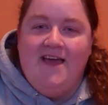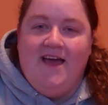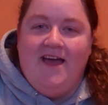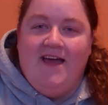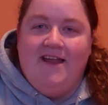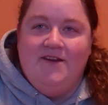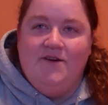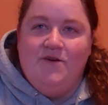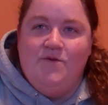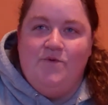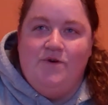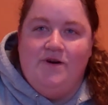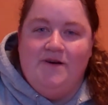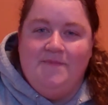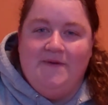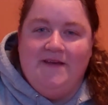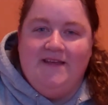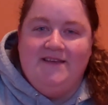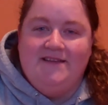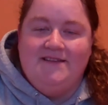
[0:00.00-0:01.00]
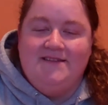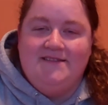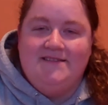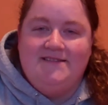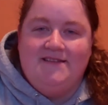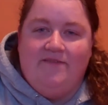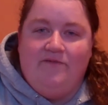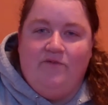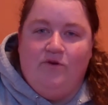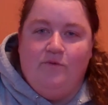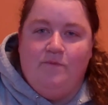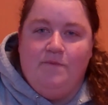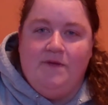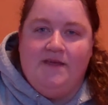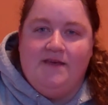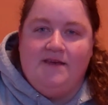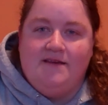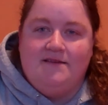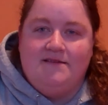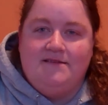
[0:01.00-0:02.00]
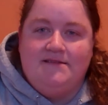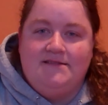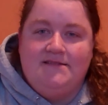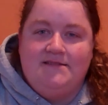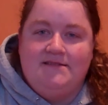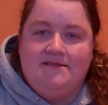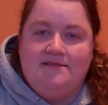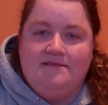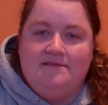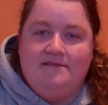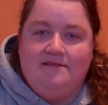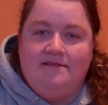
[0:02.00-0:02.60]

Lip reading: I don't want my kid to suffer because